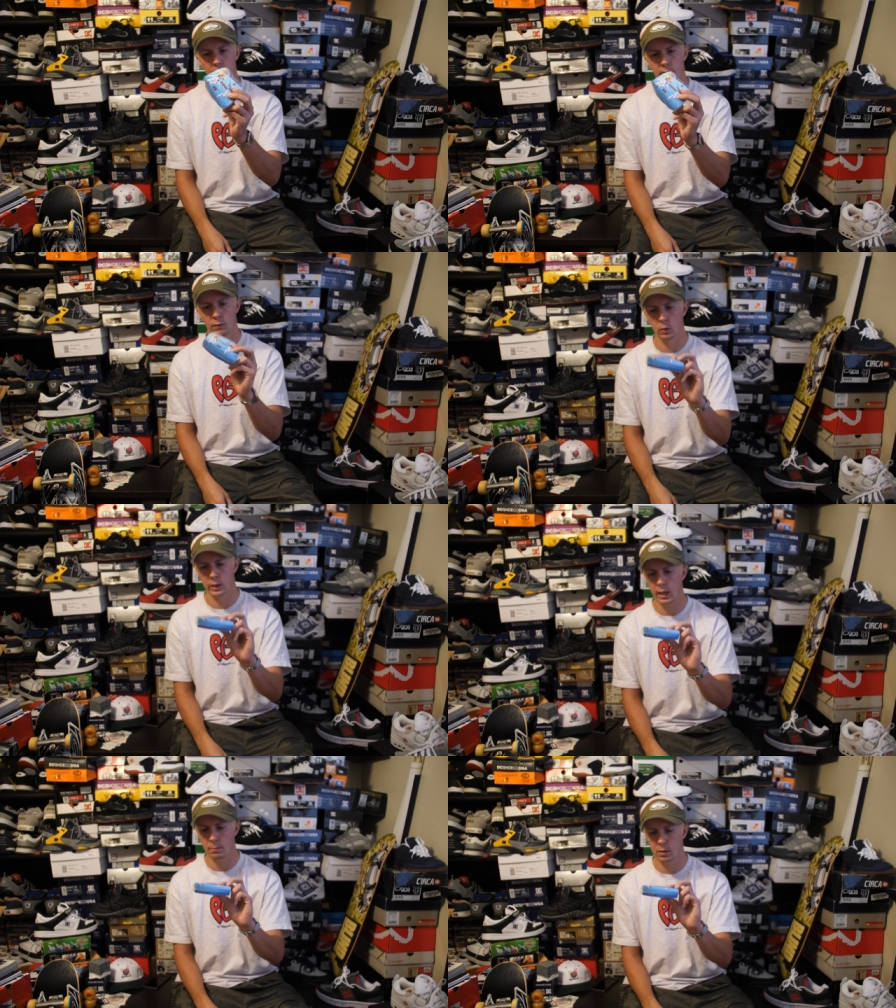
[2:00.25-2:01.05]
had a
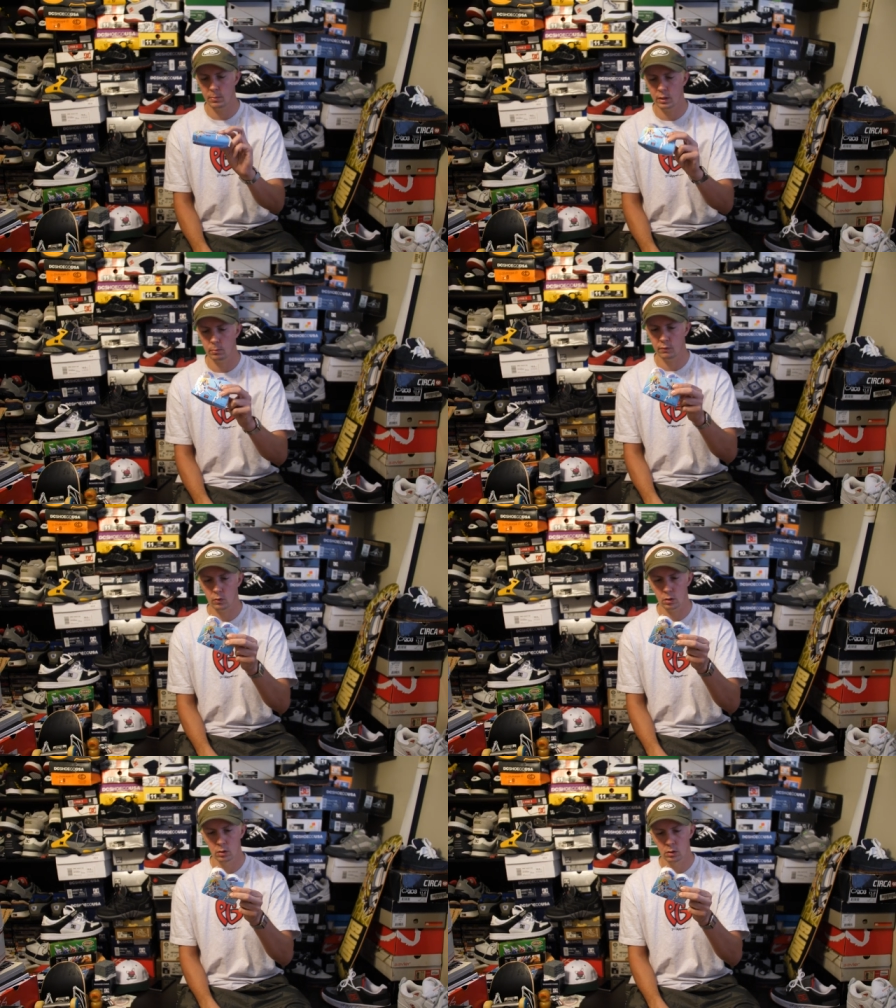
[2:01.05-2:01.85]
48 millimeter
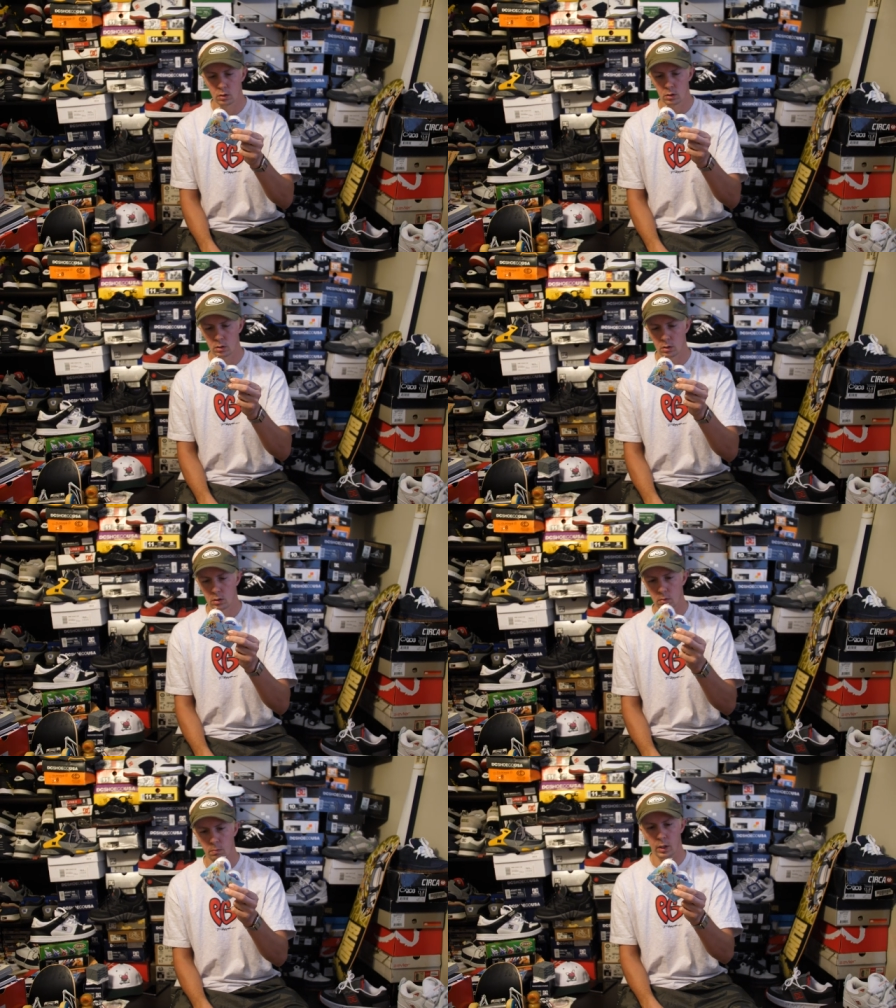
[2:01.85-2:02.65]
before,
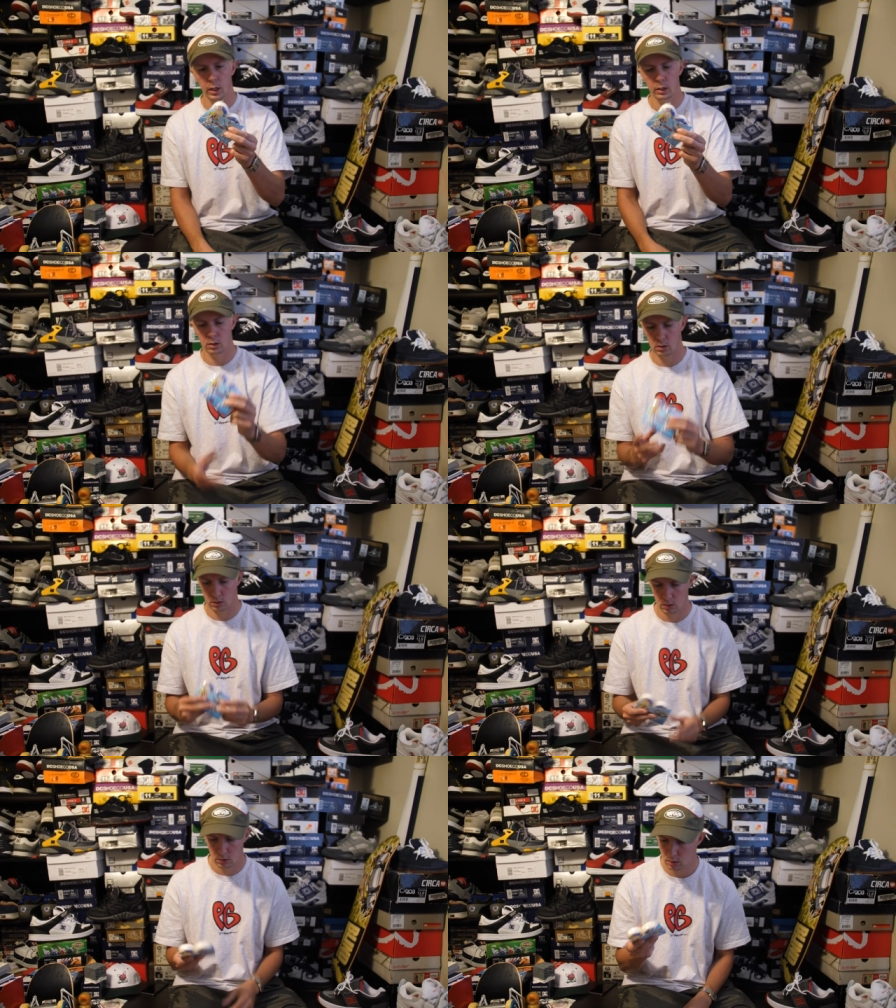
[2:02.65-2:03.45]
but
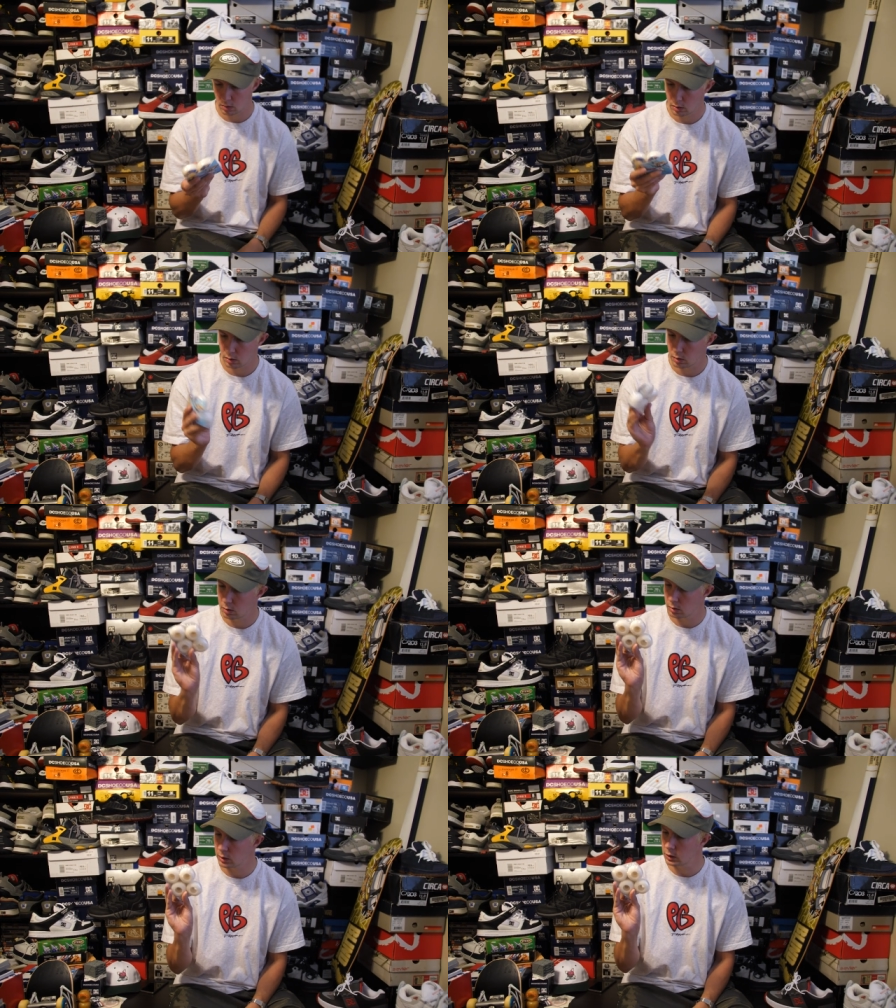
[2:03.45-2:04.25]

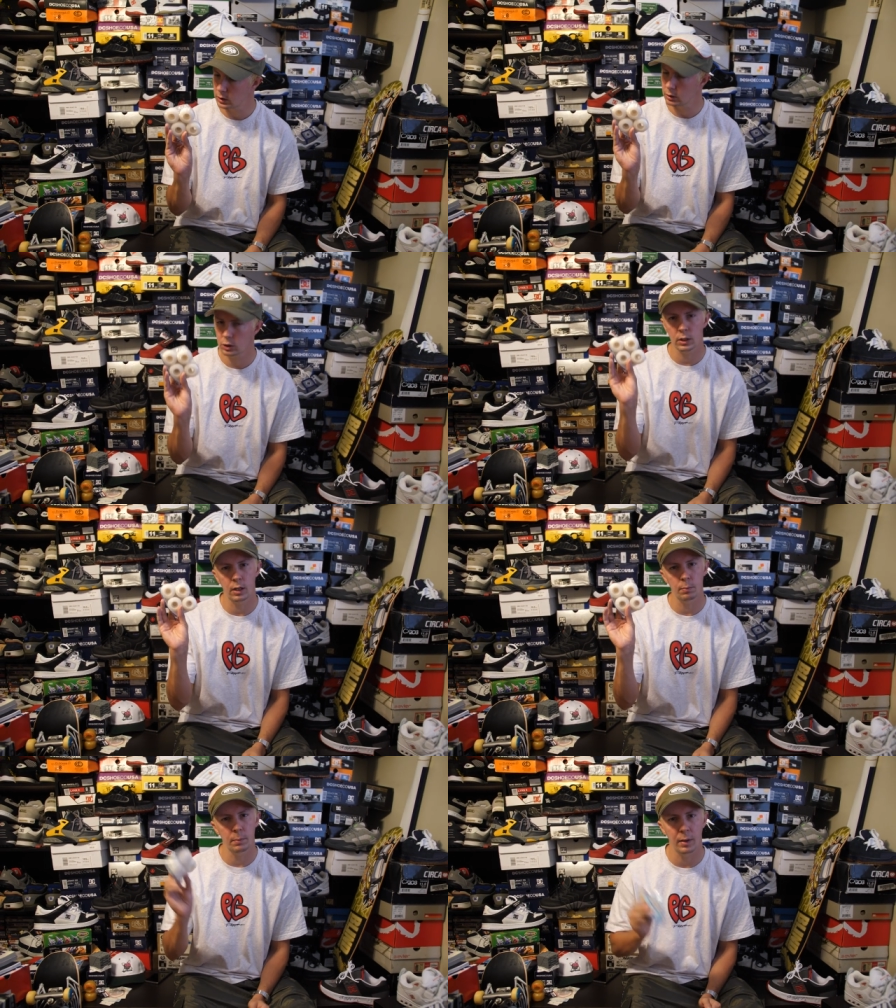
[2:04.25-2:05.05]
this shit should
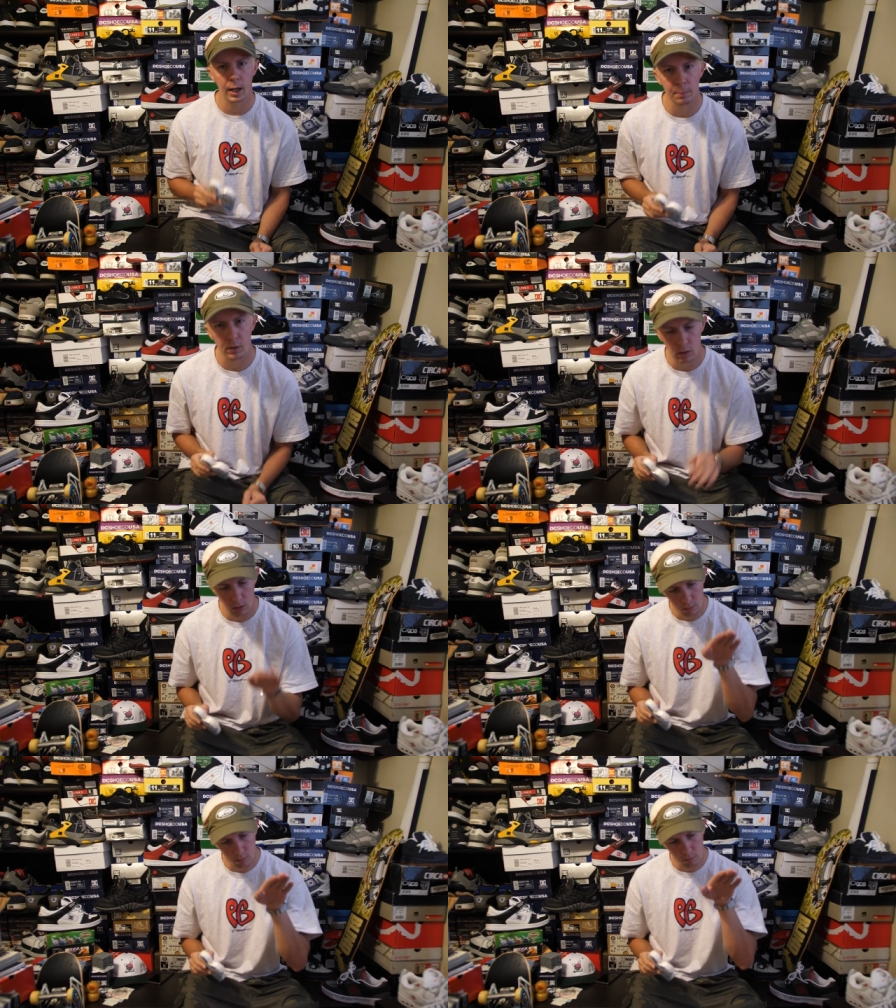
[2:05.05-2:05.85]
help me pop
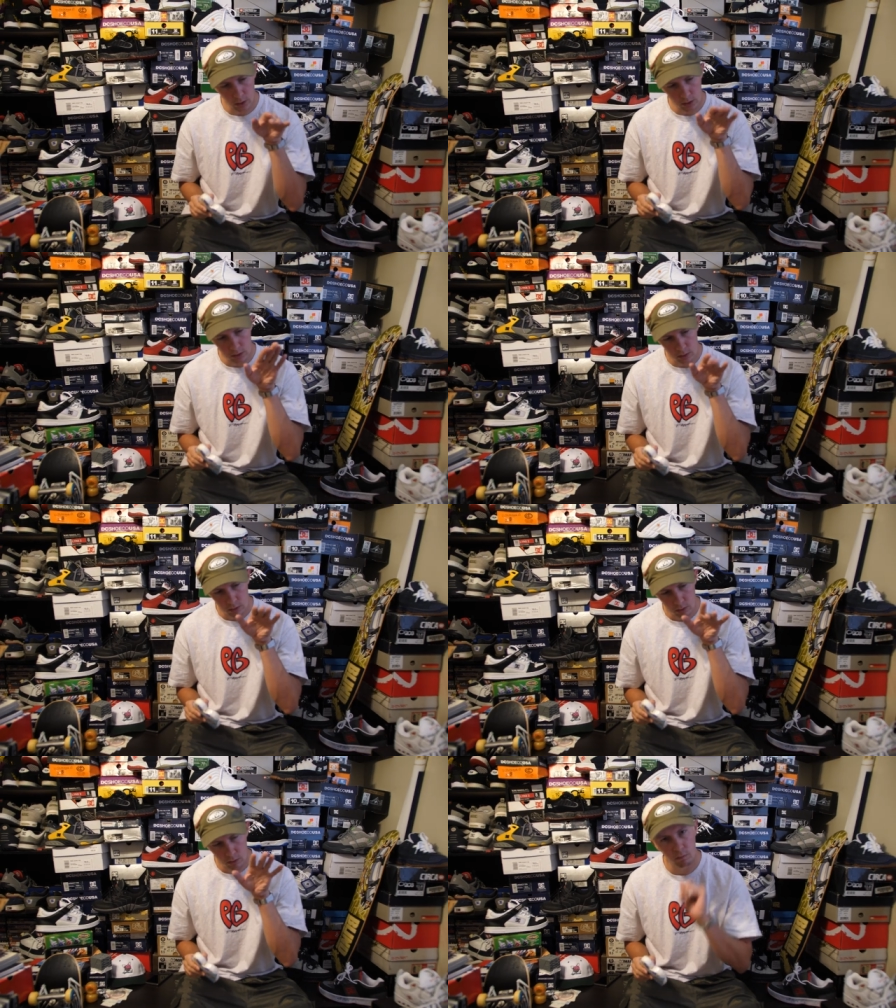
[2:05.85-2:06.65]
by just
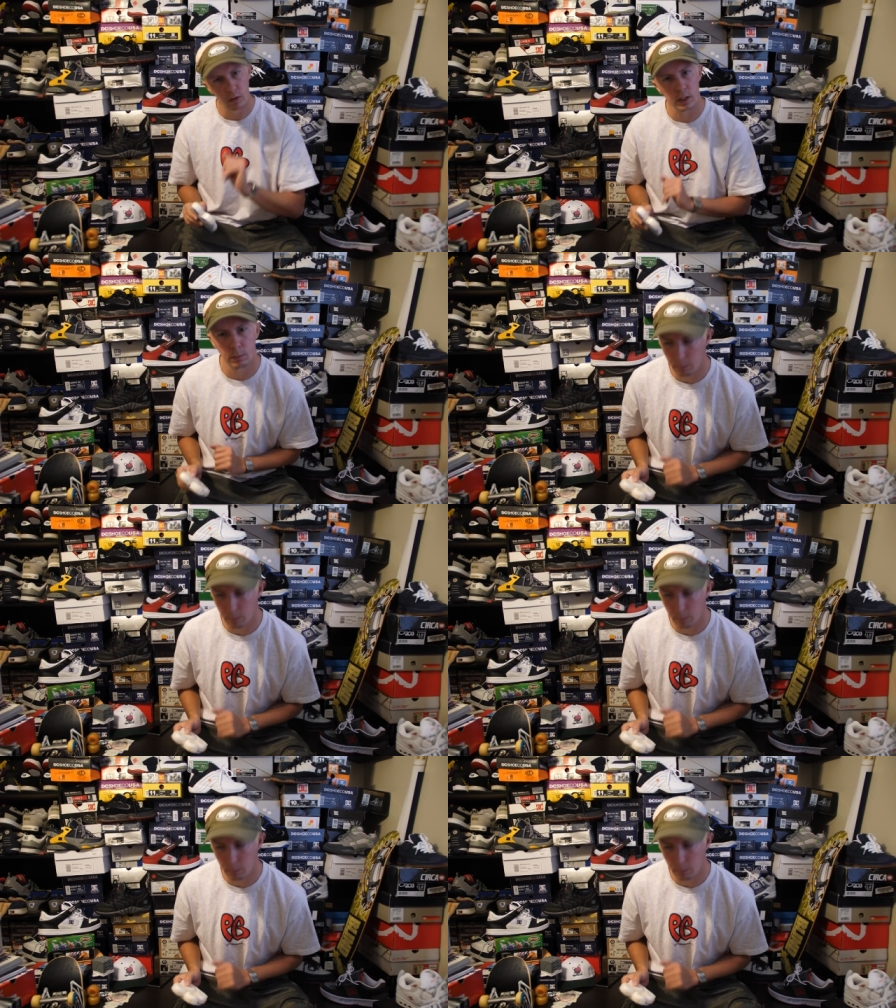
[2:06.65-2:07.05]
flicking